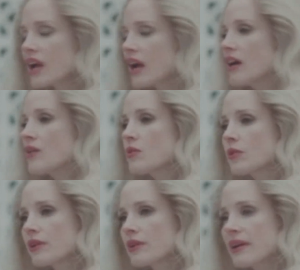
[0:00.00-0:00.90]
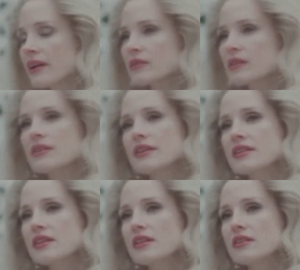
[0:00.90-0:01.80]
I don't worry about the
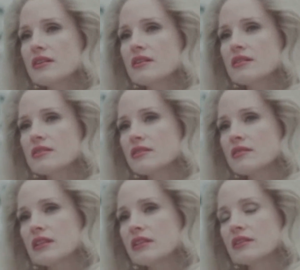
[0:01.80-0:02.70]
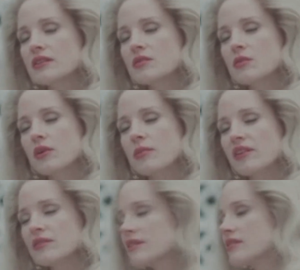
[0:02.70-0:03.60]
things that he does, and he doesn't worry
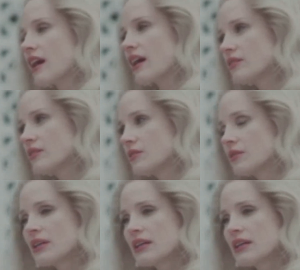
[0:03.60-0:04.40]
about things that I do.